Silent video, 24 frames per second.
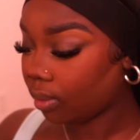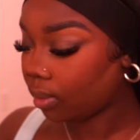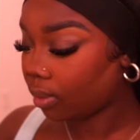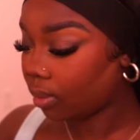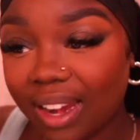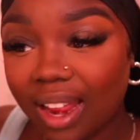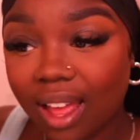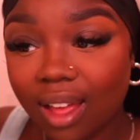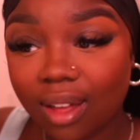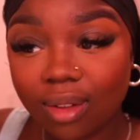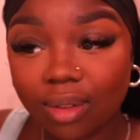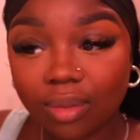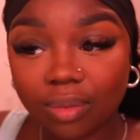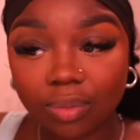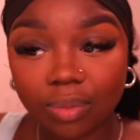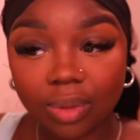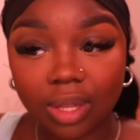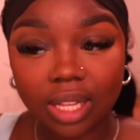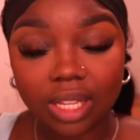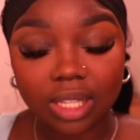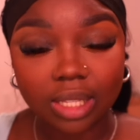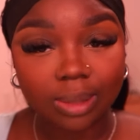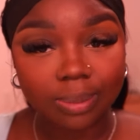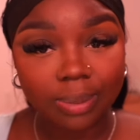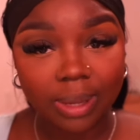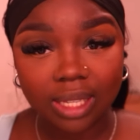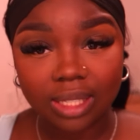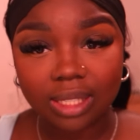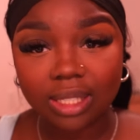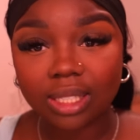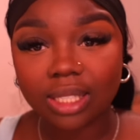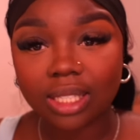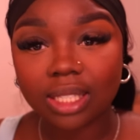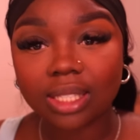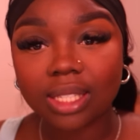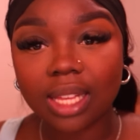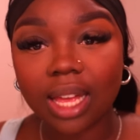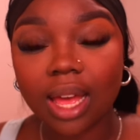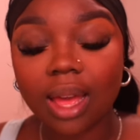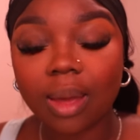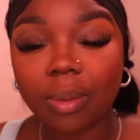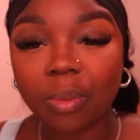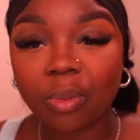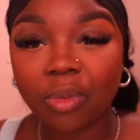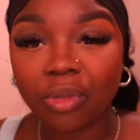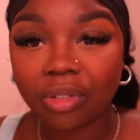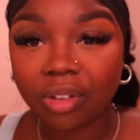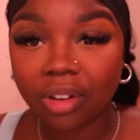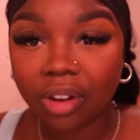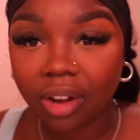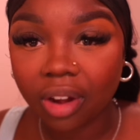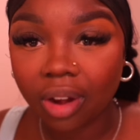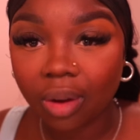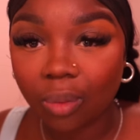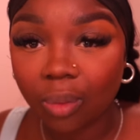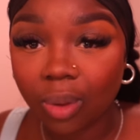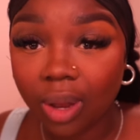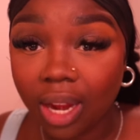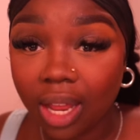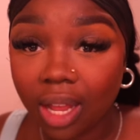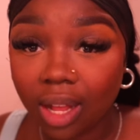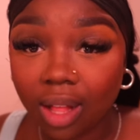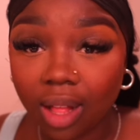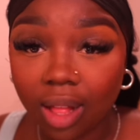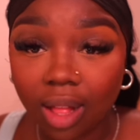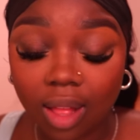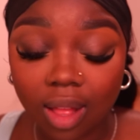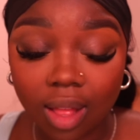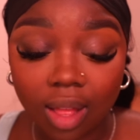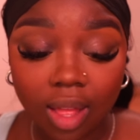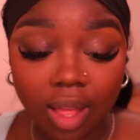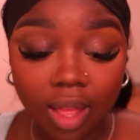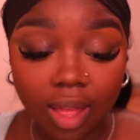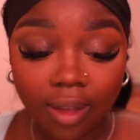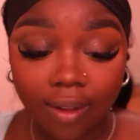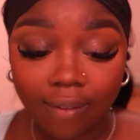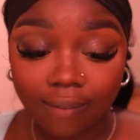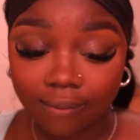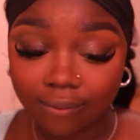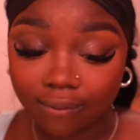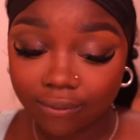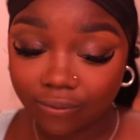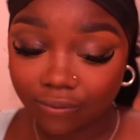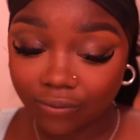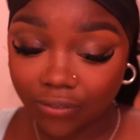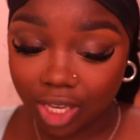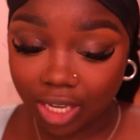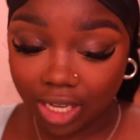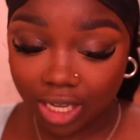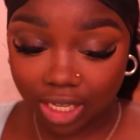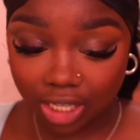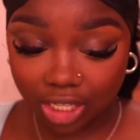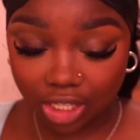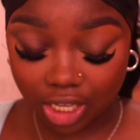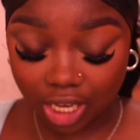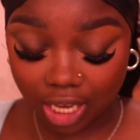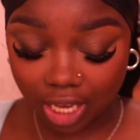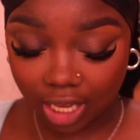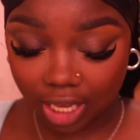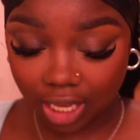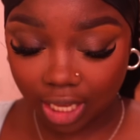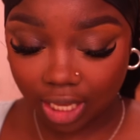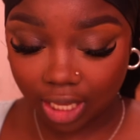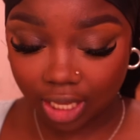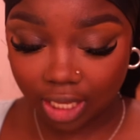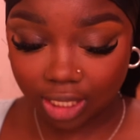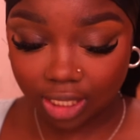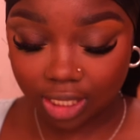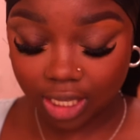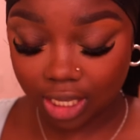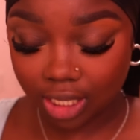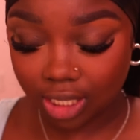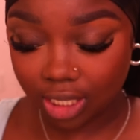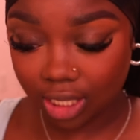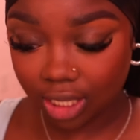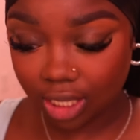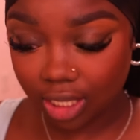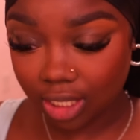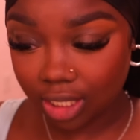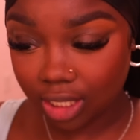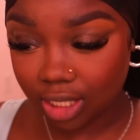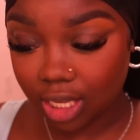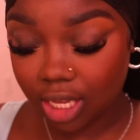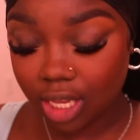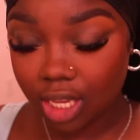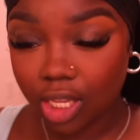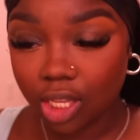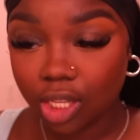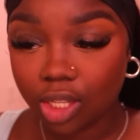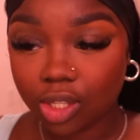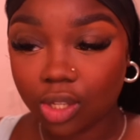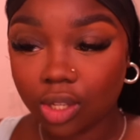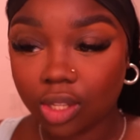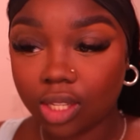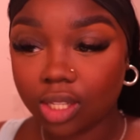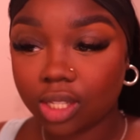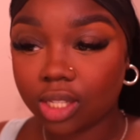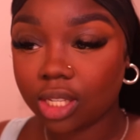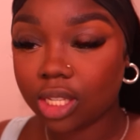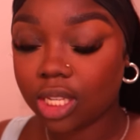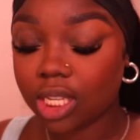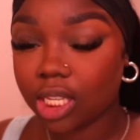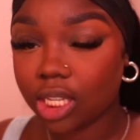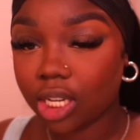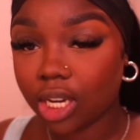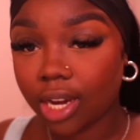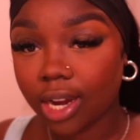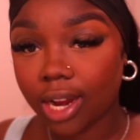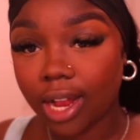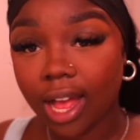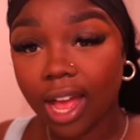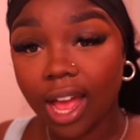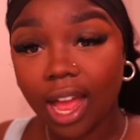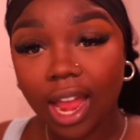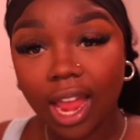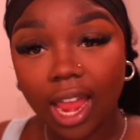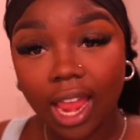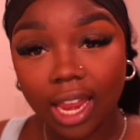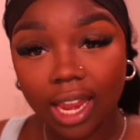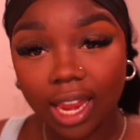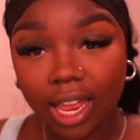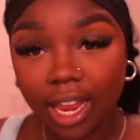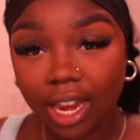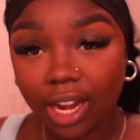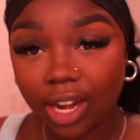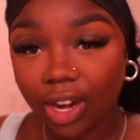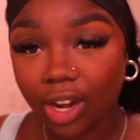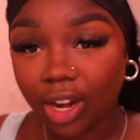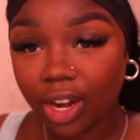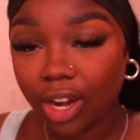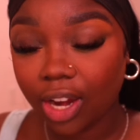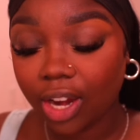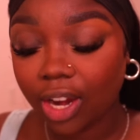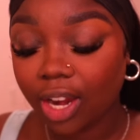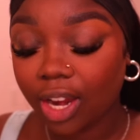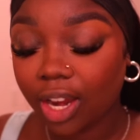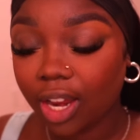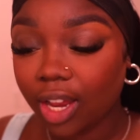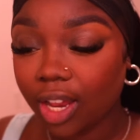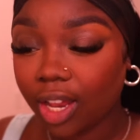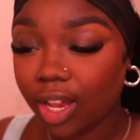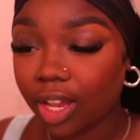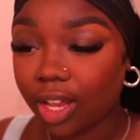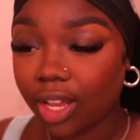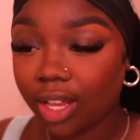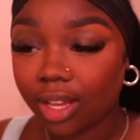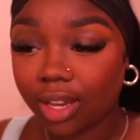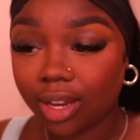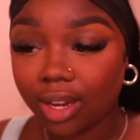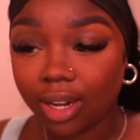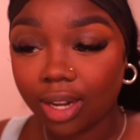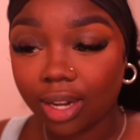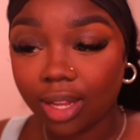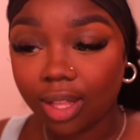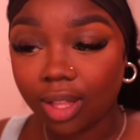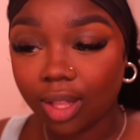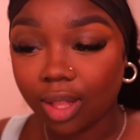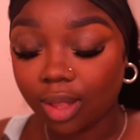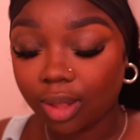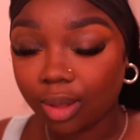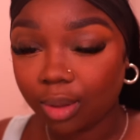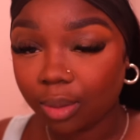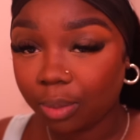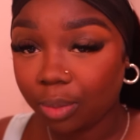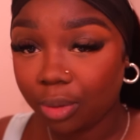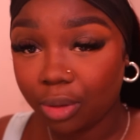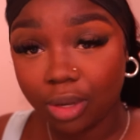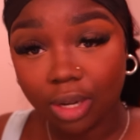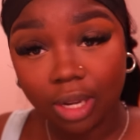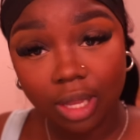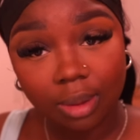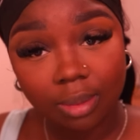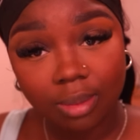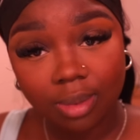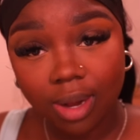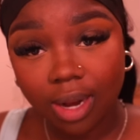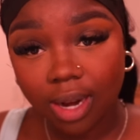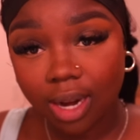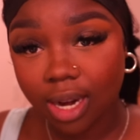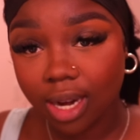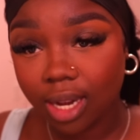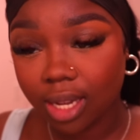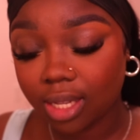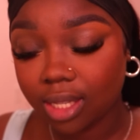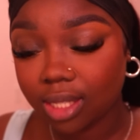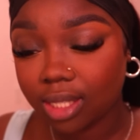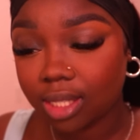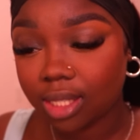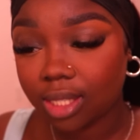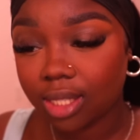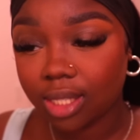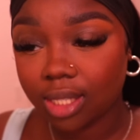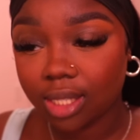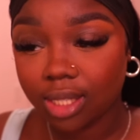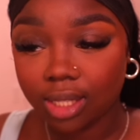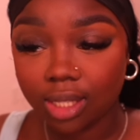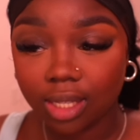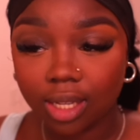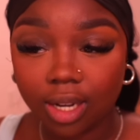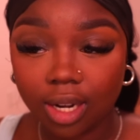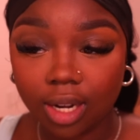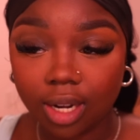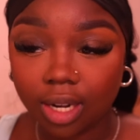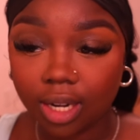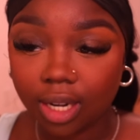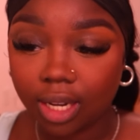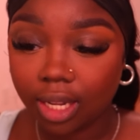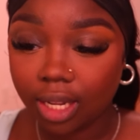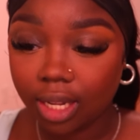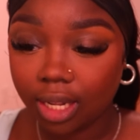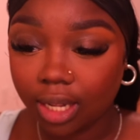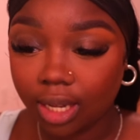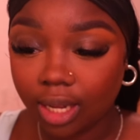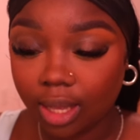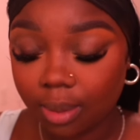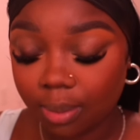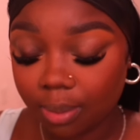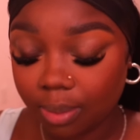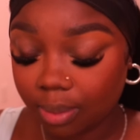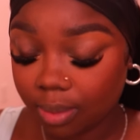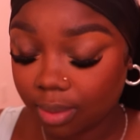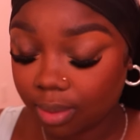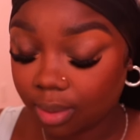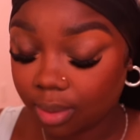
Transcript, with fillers: Now it's basically time for what I call finishing touches. So this is your highlighter, your local beauty marks, your lip